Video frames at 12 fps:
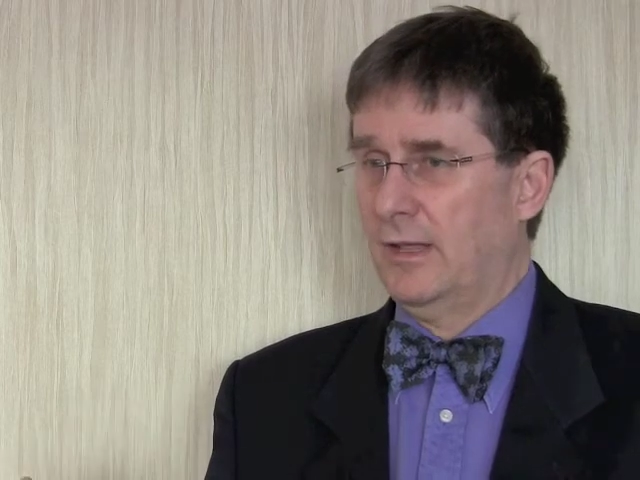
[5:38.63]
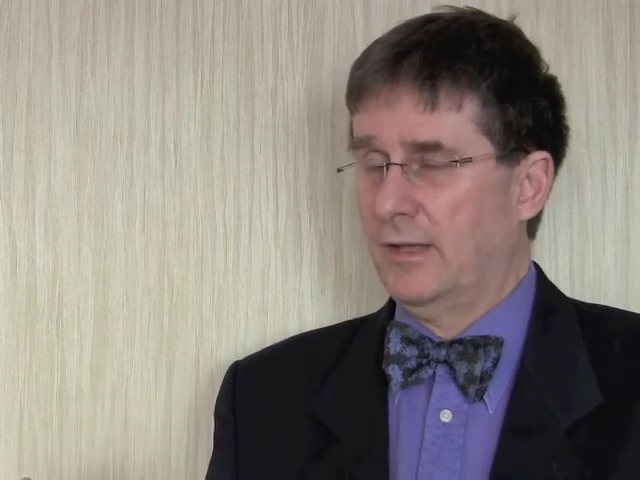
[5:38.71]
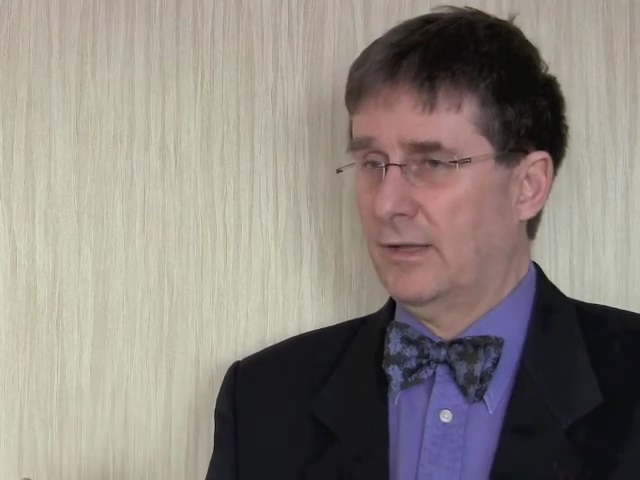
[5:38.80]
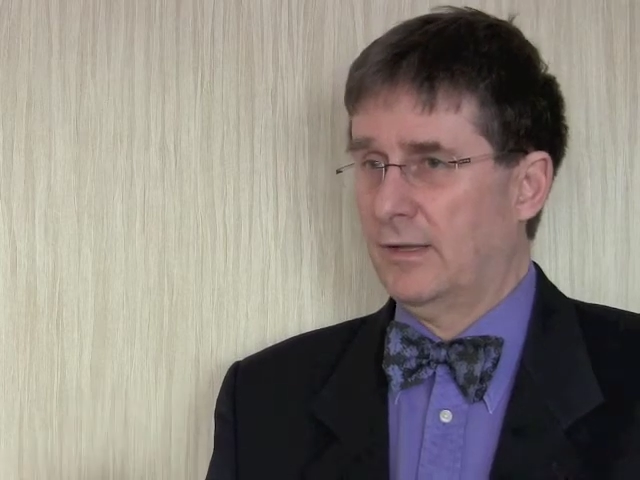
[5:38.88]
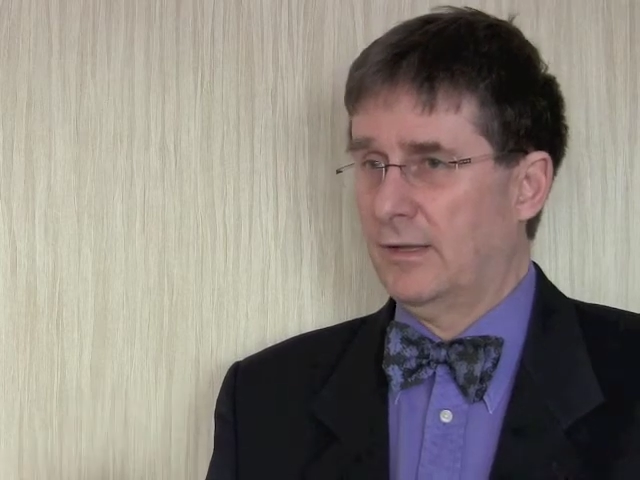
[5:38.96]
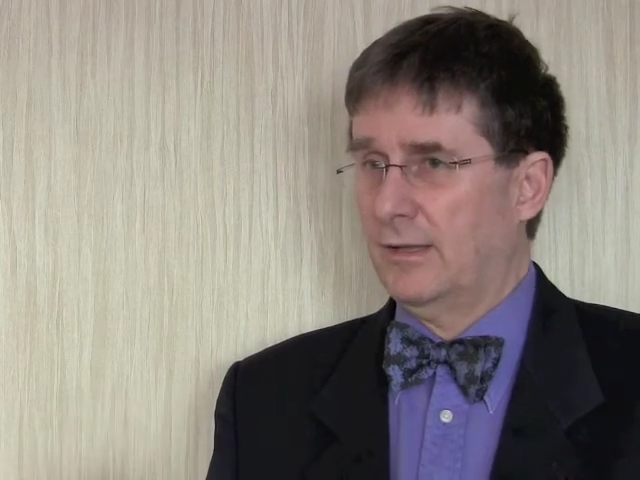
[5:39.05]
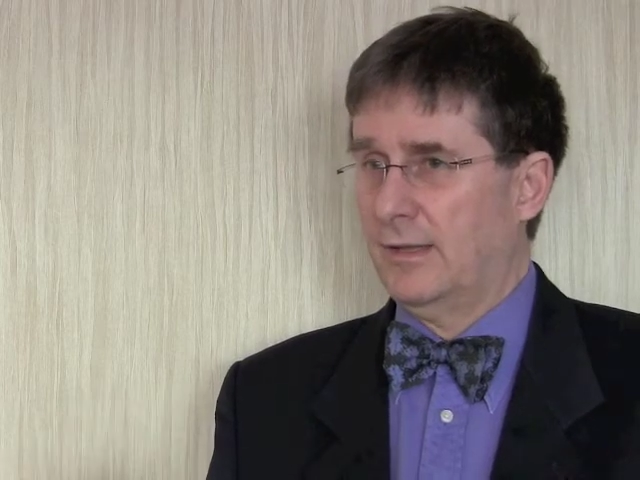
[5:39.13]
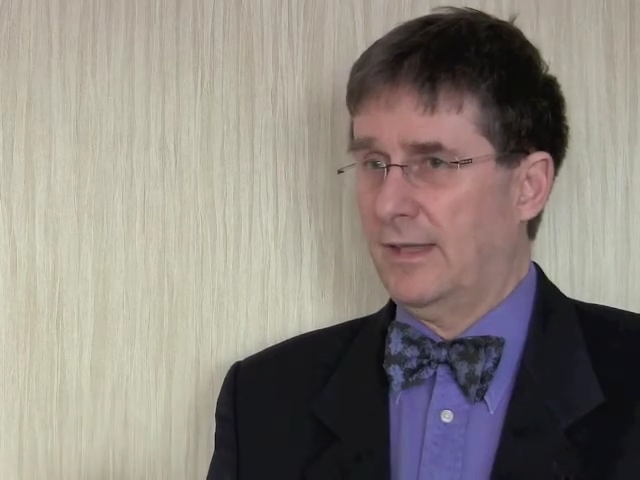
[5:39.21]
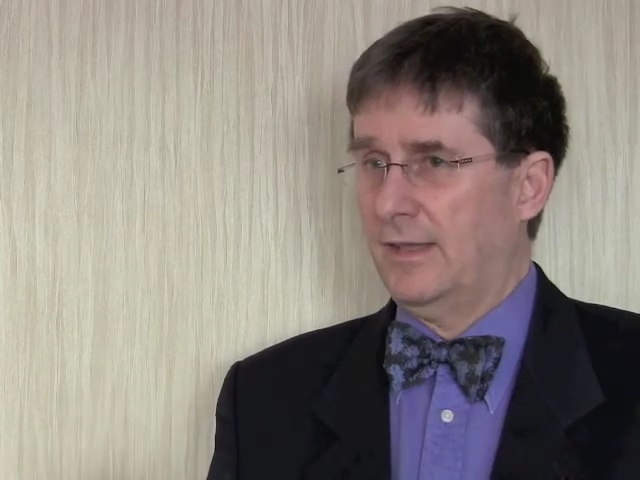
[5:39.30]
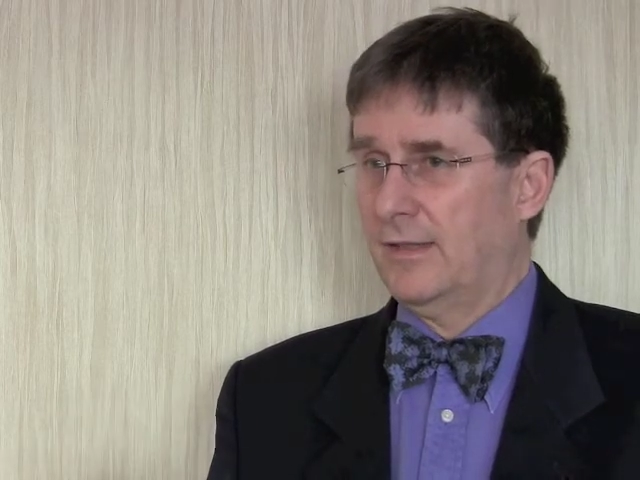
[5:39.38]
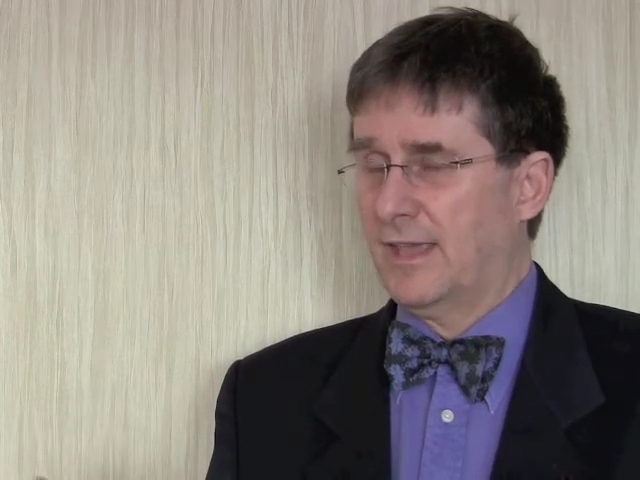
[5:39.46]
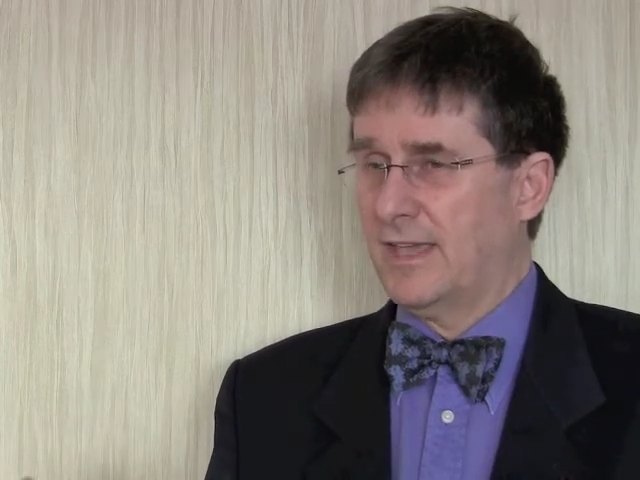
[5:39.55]

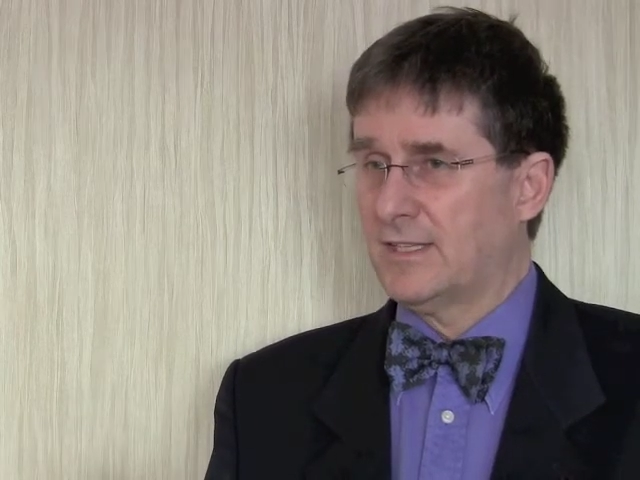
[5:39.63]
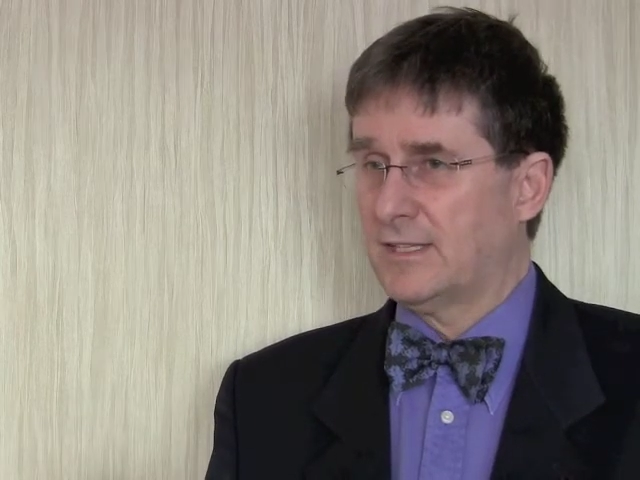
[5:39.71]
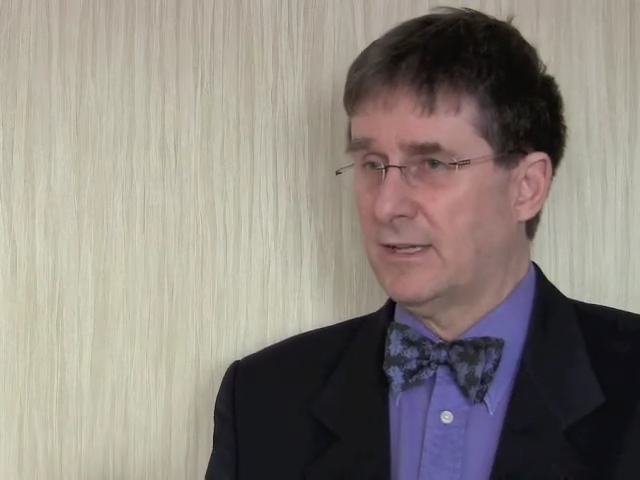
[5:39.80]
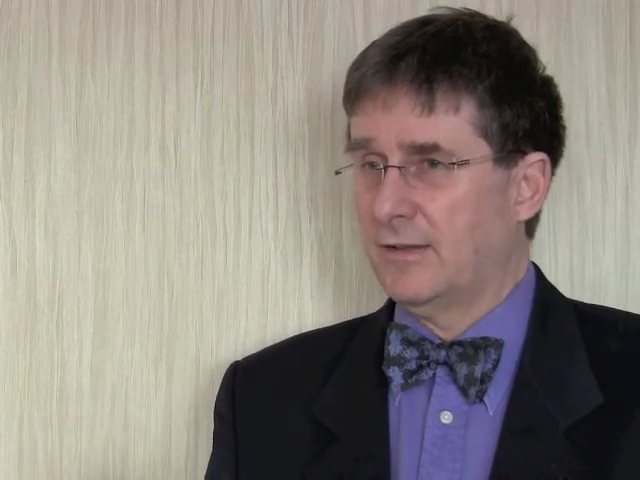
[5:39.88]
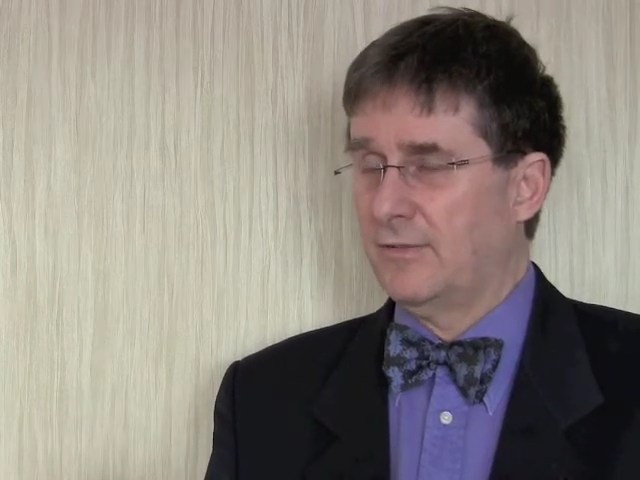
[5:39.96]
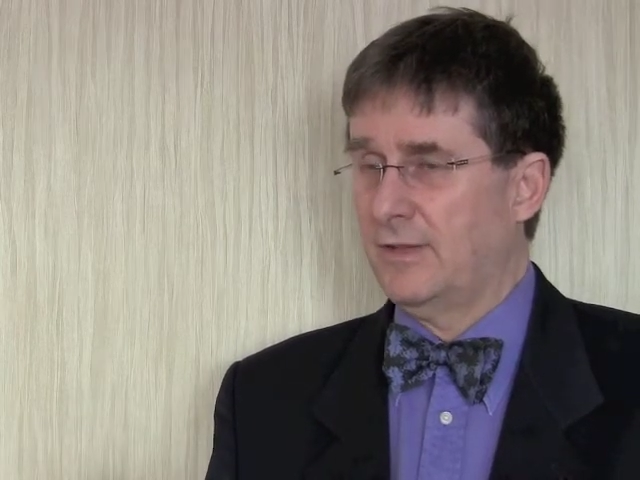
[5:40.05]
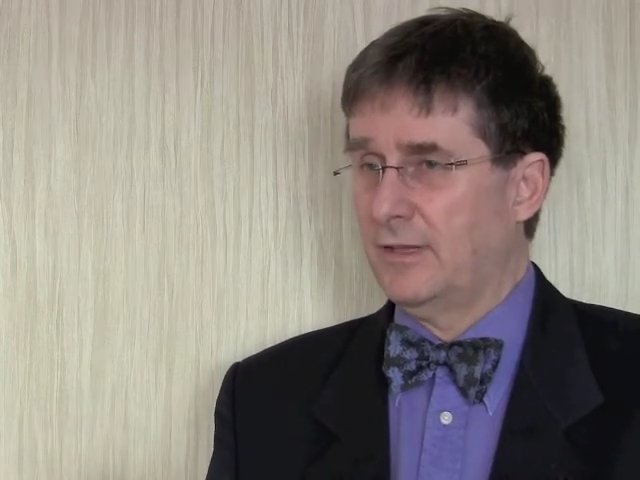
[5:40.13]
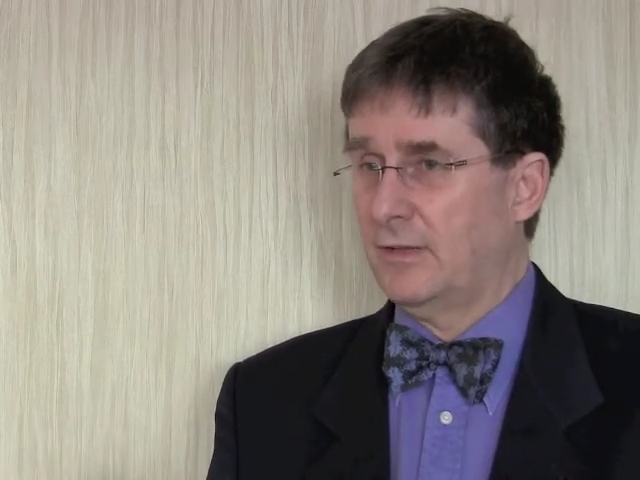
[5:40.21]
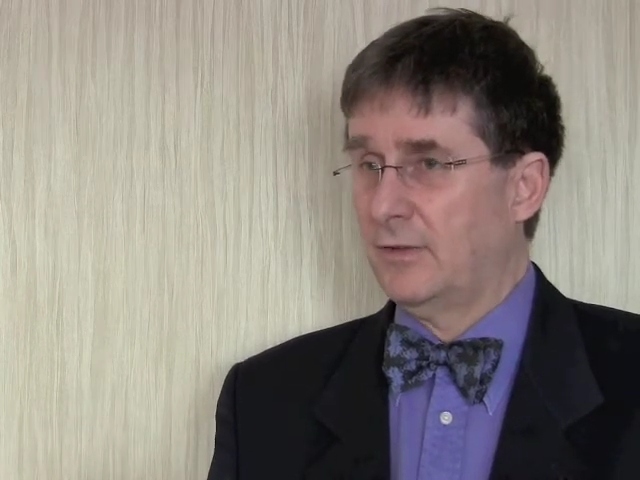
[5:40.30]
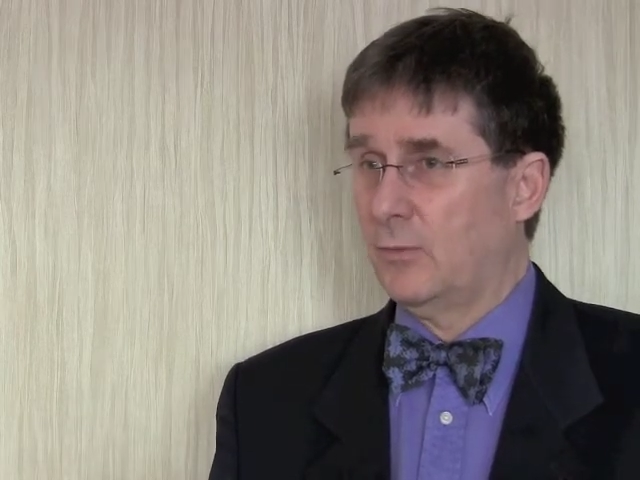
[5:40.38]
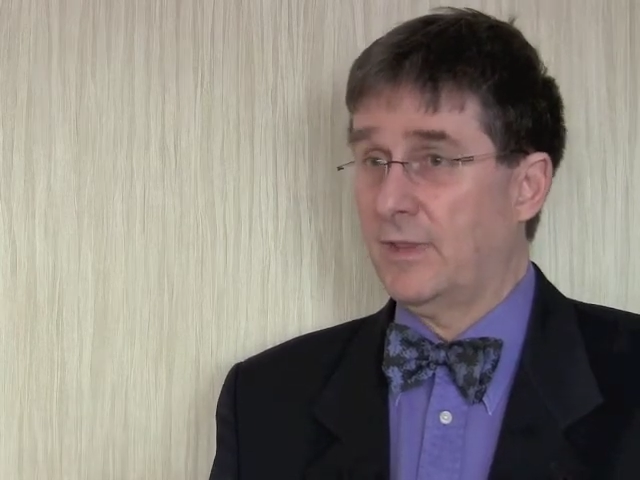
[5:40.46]
in the Kstar field